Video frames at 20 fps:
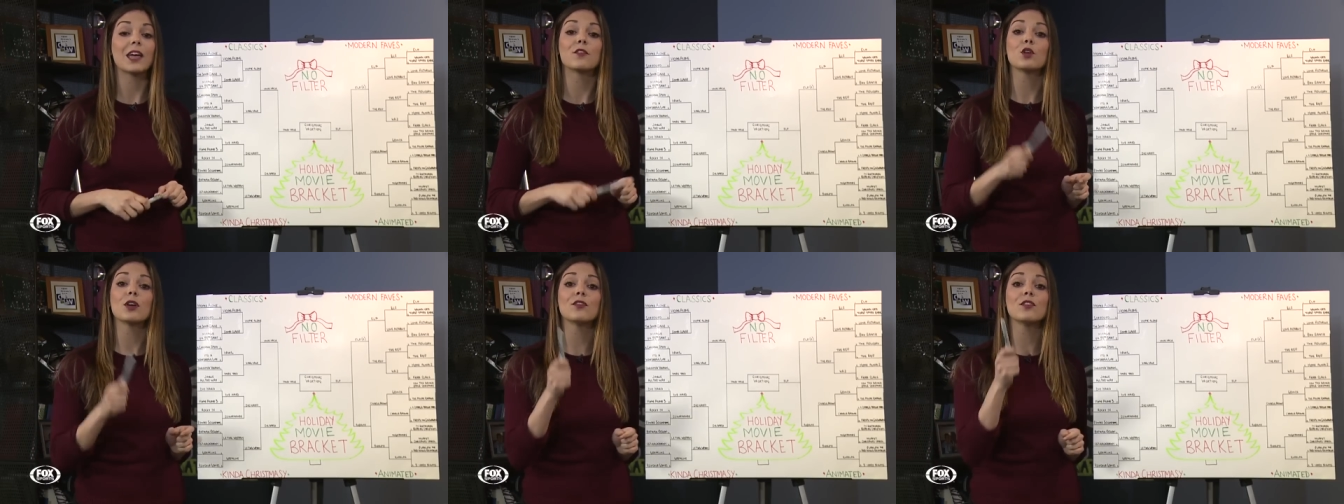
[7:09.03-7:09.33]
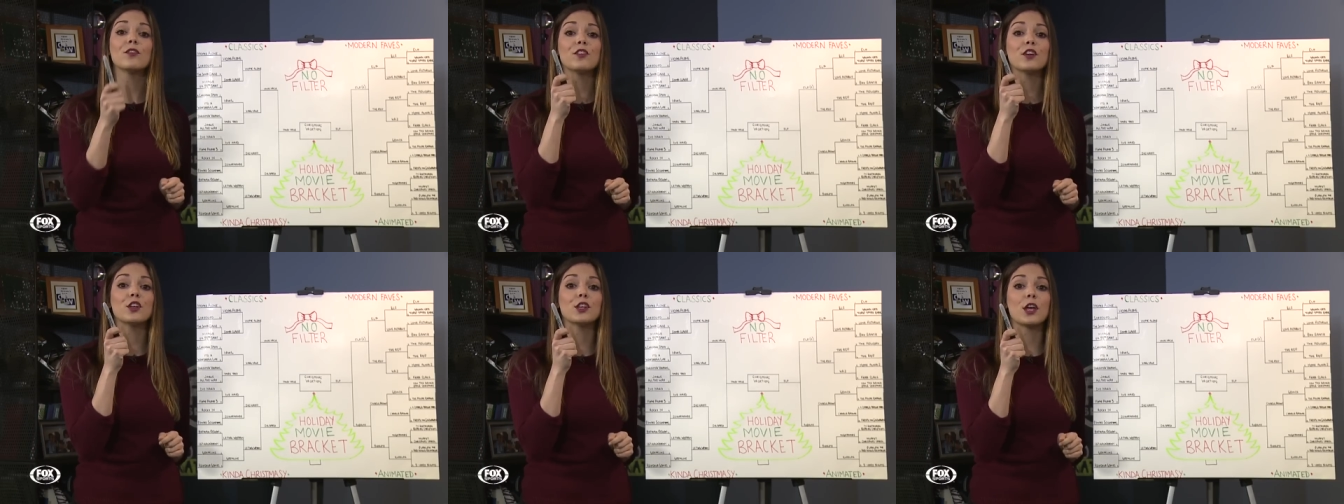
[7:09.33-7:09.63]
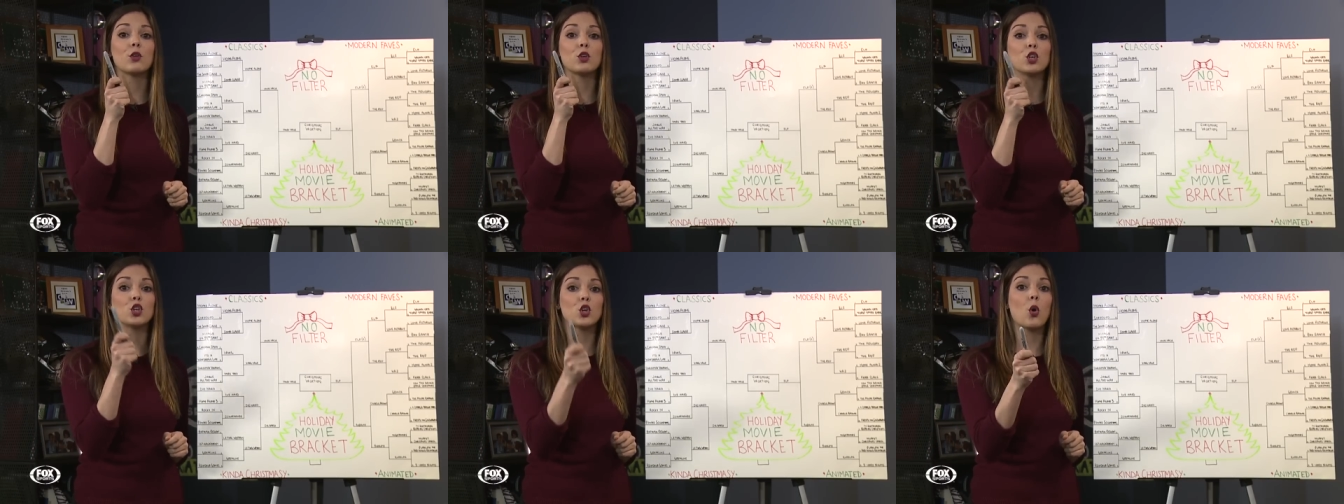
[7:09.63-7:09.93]
If you haven't filled
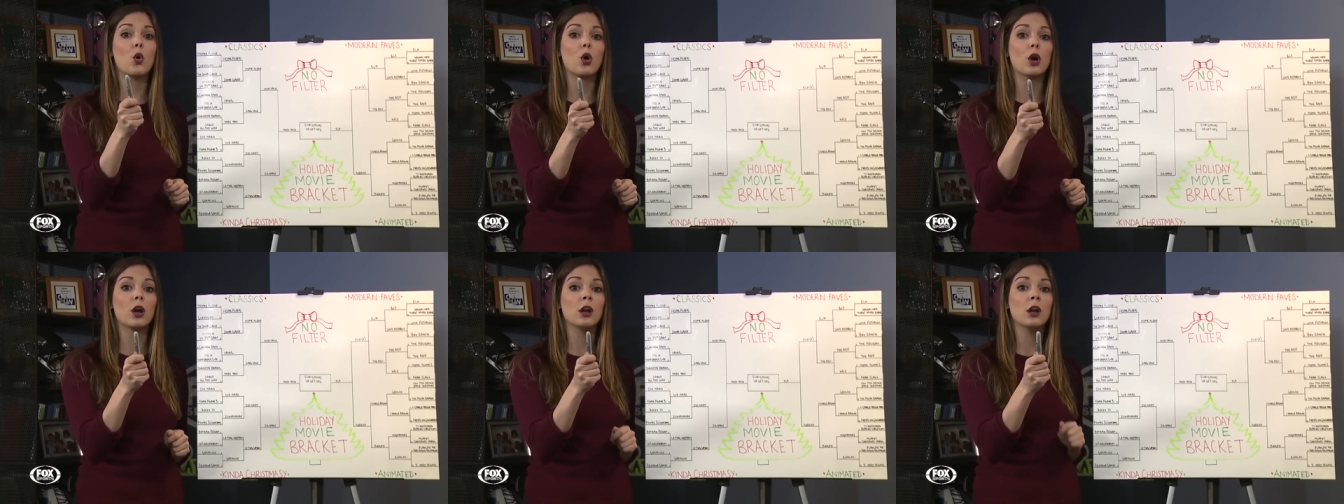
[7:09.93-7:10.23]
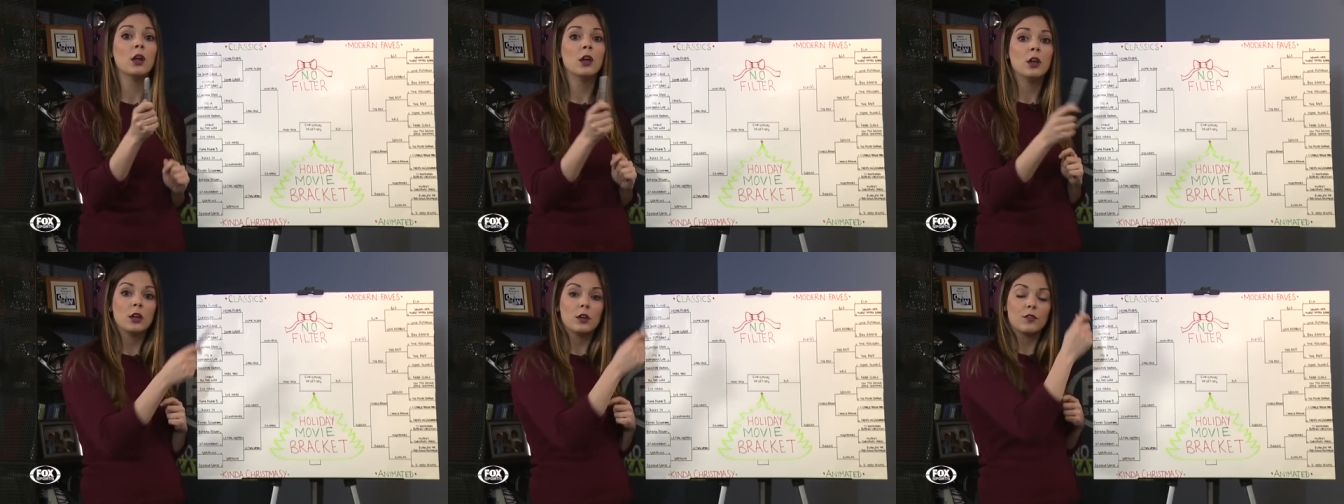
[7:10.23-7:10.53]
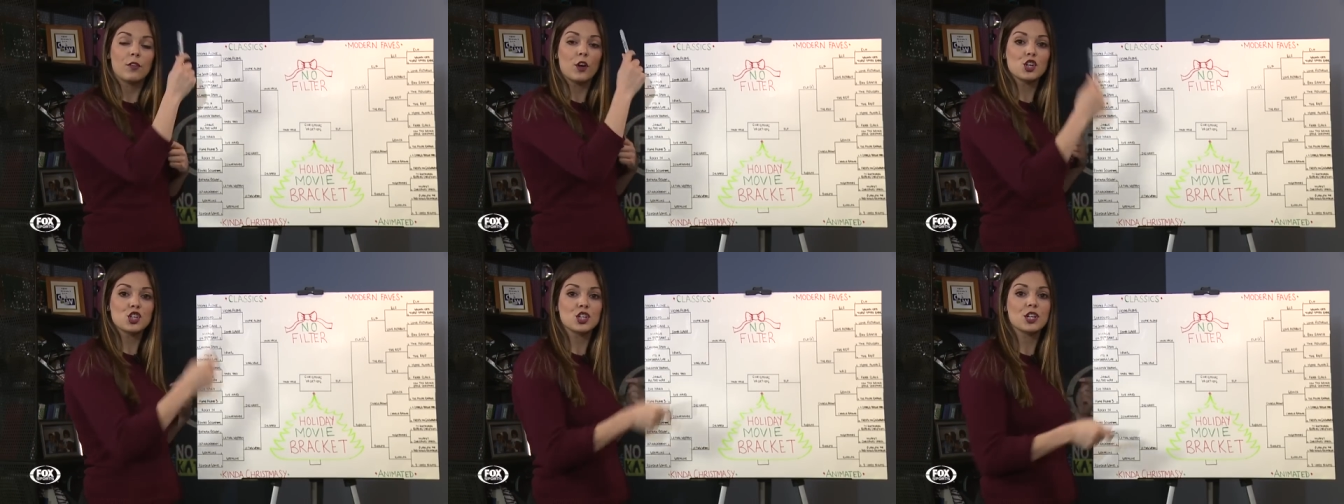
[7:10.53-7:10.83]
out your
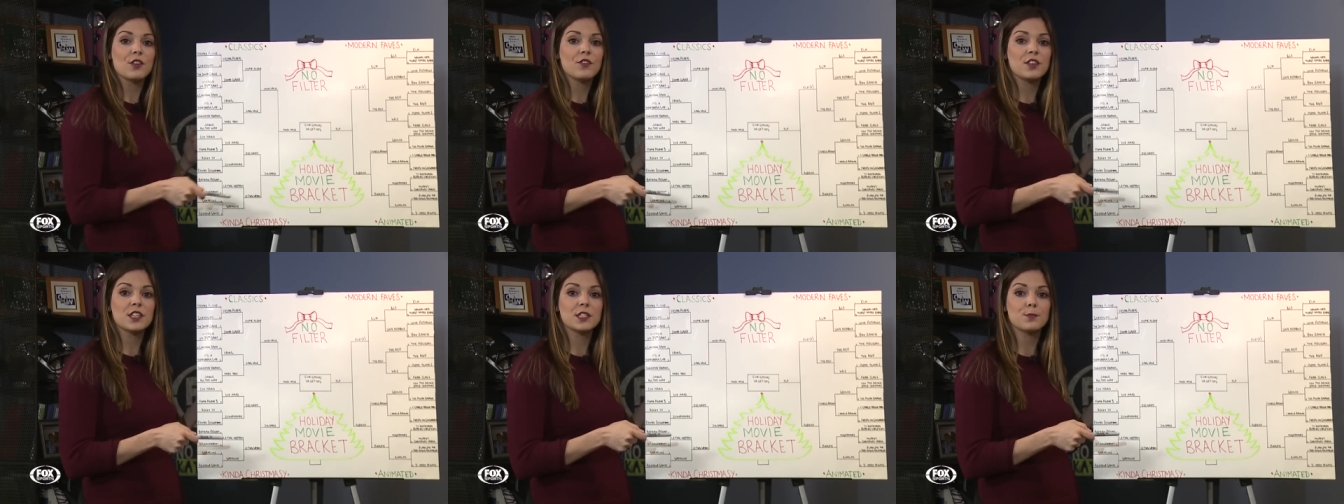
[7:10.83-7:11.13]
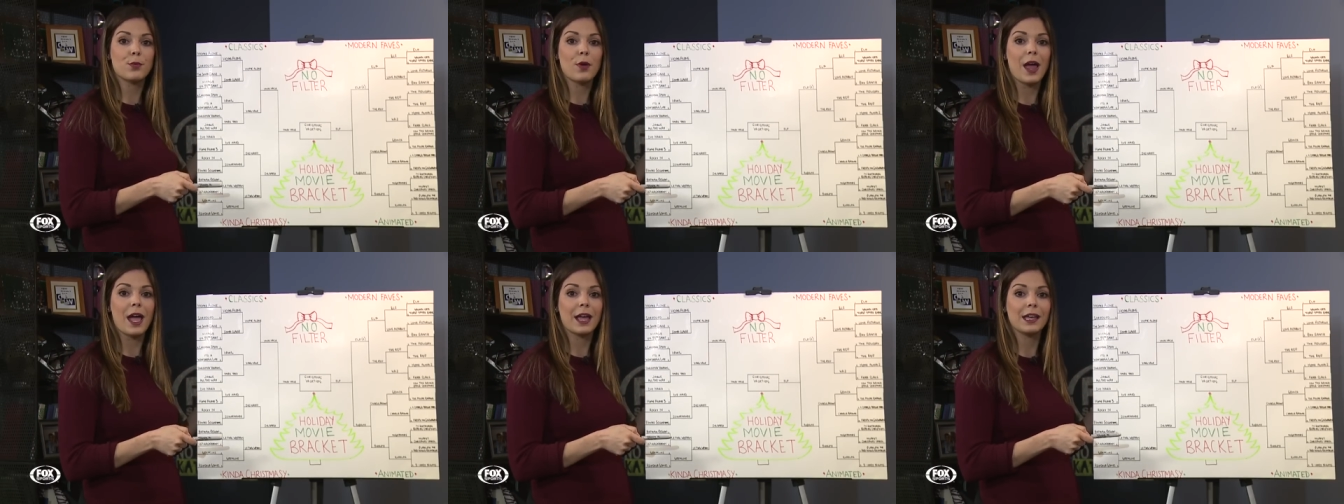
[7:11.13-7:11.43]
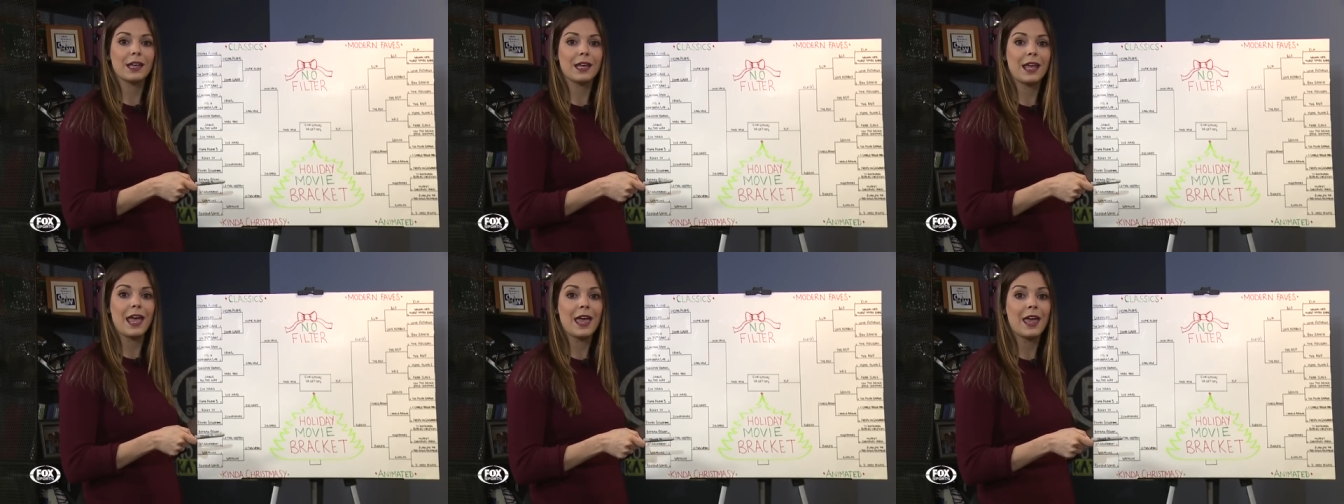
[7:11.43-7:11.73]
version of this
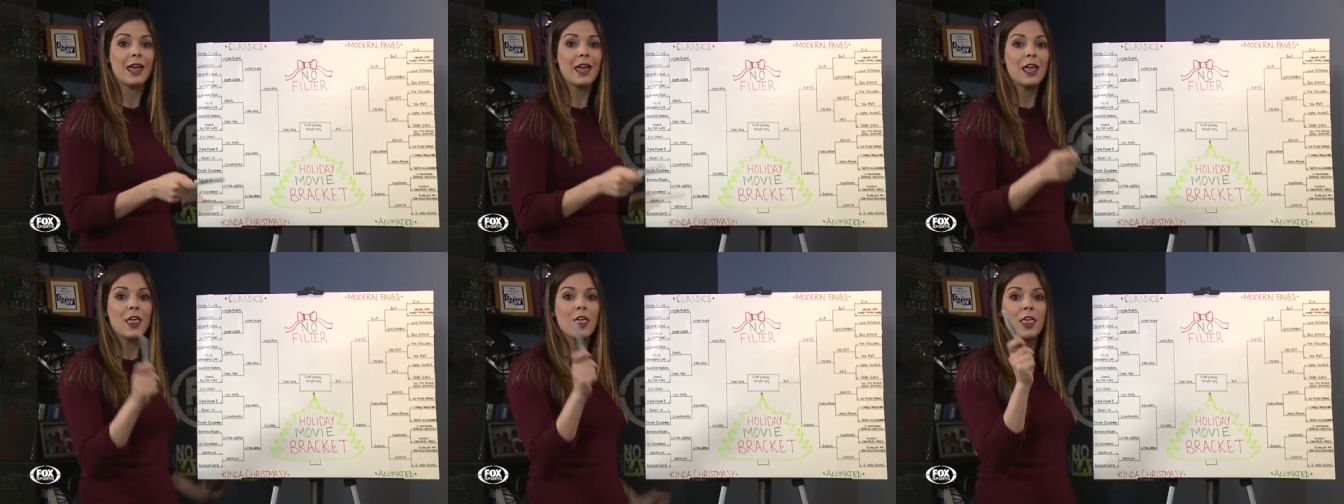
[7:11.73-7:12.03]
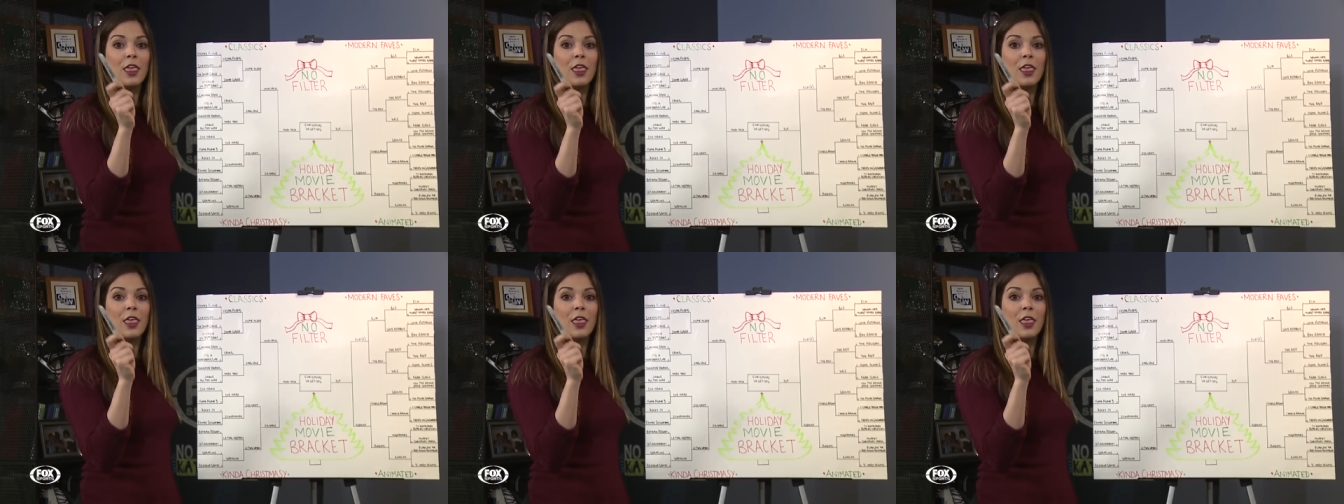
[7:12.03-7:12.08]
bracket yet,